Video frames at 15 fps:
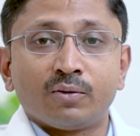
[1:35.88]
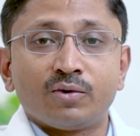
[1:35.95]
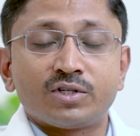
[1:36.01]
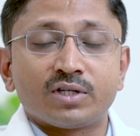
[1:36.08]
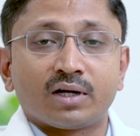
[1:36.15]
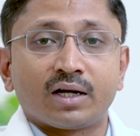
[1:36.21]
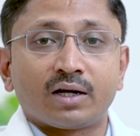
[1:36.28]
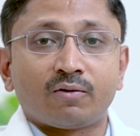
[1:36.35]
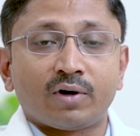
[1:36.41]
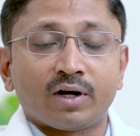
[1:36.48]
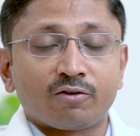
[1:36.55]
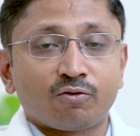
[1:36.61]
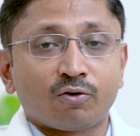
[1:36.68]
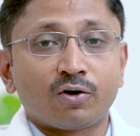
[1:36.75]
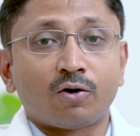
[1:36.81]
which are
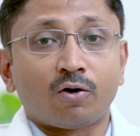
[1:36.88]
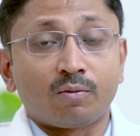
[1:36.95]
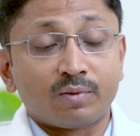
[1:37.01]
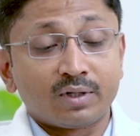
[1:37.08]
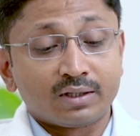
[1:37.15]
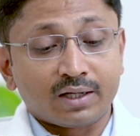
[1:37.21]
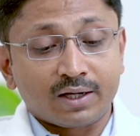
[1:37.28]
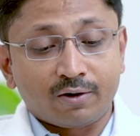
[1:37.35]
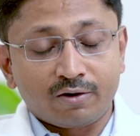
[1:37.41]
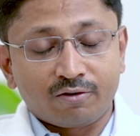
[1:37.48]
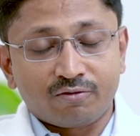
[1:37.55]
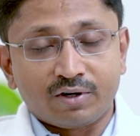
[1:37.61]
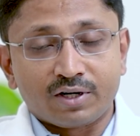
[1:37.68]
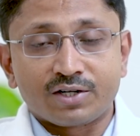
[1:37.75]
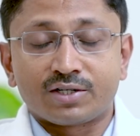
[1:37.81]
required for normal
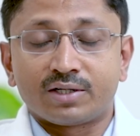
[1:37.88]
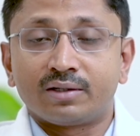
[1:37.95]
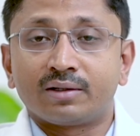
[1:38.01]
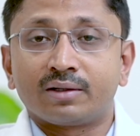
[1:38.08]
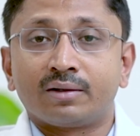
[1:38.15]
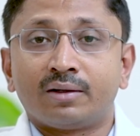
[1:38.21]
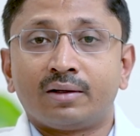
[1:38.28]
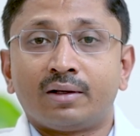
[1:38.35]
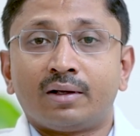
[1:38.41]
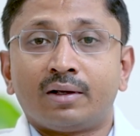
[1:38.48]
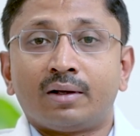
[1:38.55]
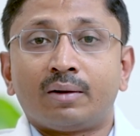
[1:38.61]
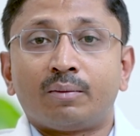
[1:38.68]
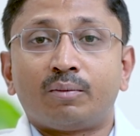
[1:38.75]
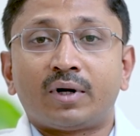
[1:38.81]
thyroid function.
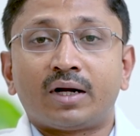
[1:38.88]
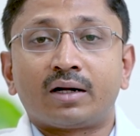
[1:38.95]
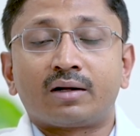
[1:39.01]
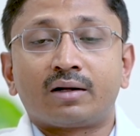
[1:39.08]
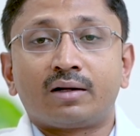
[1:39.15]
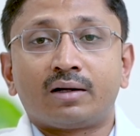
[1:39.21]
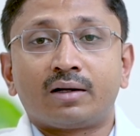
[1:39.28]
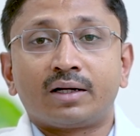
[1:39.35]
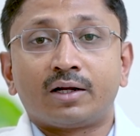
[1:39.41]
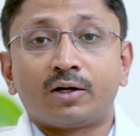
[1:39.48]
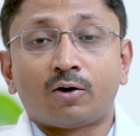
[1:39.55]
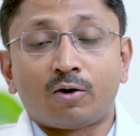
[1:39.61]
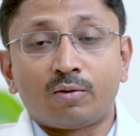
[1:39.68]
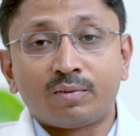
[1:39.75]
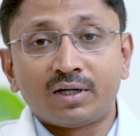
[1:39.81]
But uh, in a
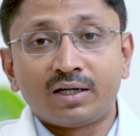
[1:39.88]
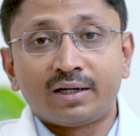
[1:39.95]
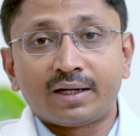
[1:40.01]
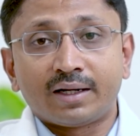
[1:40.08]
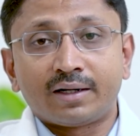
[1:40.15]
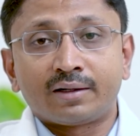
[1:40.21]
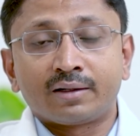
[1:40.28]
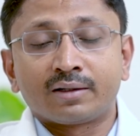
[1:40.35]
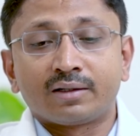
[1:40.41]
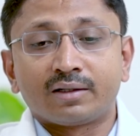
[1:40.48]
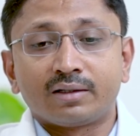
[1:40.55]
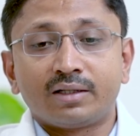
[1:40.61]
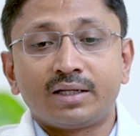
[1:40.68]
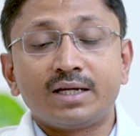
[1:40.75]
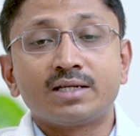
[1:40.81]
normal diet,
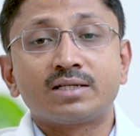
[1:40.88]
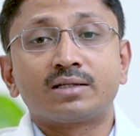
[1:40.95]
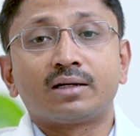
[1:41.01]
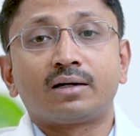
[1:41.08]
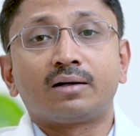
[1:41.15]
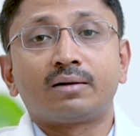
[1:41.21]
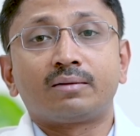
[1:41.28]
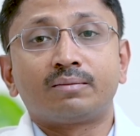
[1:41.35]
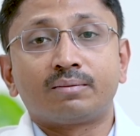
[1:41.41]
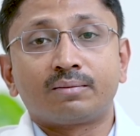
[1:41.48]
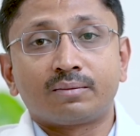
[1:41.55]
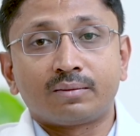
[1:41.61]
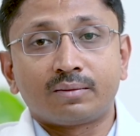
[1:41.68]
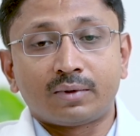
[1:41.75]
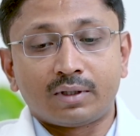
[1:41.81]
these uh,
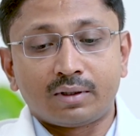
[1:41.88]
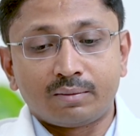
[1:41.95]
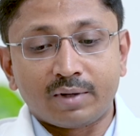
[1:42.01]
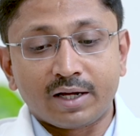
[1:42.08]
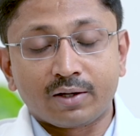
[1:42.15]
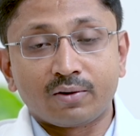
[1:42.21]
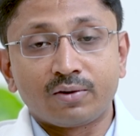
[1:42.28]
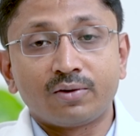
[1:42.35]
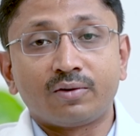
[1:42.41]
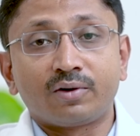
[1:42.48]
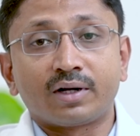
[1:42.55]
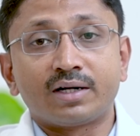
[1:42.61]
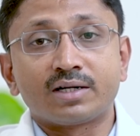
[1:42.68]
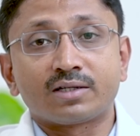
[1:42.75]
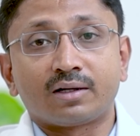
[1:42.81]
uh
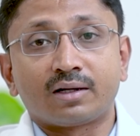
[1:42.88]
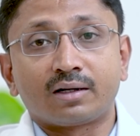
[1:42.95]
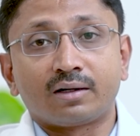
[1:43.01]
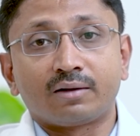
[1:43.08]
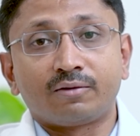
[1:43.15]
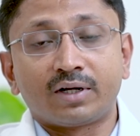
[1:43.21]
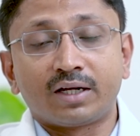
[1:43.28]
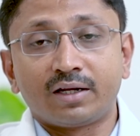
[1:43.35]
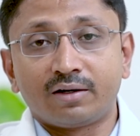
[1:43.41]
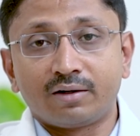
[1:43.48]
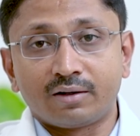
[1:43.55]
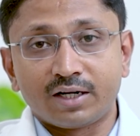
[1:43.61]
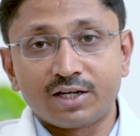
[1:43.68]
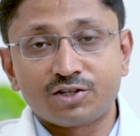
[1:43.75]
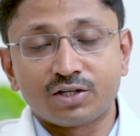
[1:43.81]
micronutrients are uh, very
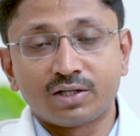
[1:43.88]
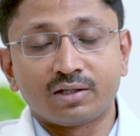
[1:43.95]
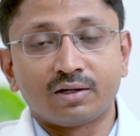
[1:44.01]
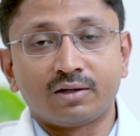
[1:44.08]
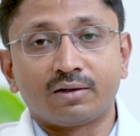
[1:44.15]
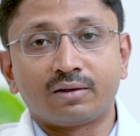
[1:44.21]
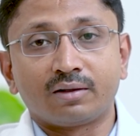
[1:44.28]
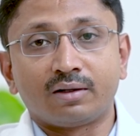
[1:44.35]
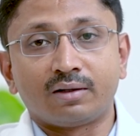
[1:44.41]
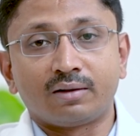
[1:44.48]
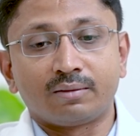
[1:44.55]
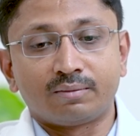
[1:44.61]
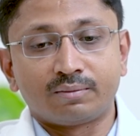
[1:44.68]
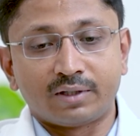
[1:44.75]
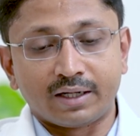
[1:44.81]
rich in the
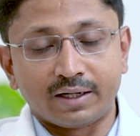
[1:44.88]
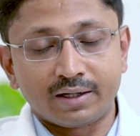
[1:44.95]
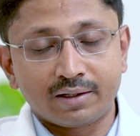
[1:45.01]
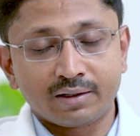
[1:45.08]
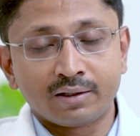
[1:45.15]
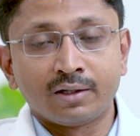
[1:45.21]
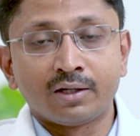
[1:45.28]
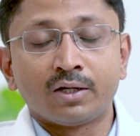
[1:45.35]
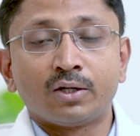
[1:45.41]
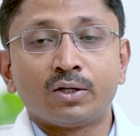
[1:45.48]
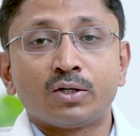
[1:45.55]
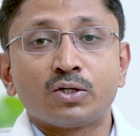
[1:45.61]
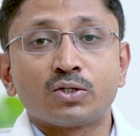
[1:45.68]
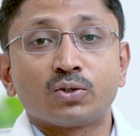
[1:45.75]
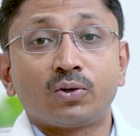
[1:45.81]
uh, diet.
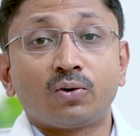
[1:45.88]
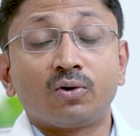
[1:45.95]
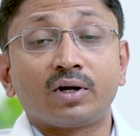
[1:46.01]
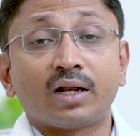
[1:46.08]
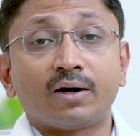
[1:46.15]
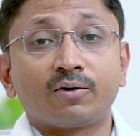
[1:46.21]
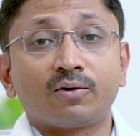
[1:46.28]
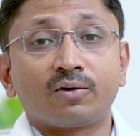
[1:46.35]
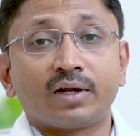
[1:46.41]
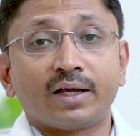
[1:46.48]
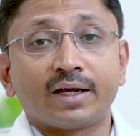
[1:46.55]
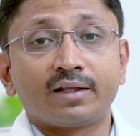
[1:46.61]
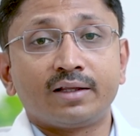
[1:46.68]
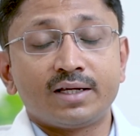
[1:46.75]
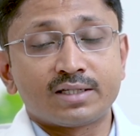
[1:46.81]
So you don't have to
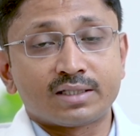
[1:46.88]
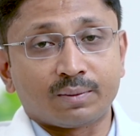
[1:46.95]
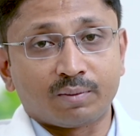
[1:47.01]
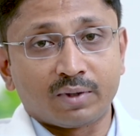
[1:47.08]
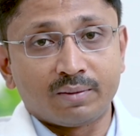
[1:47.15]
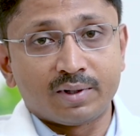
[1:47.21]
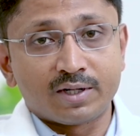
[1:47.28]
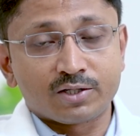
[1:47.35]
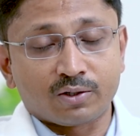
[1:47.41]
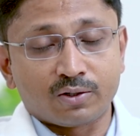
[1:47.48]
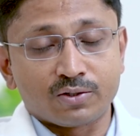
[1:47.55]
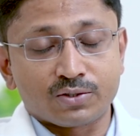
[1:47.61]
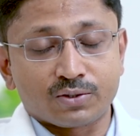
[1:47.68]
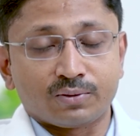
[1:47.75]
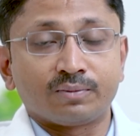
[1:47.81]
take these supplements
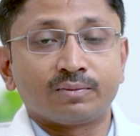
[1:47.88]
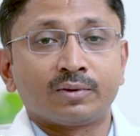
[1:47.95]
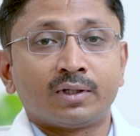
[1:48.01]
also.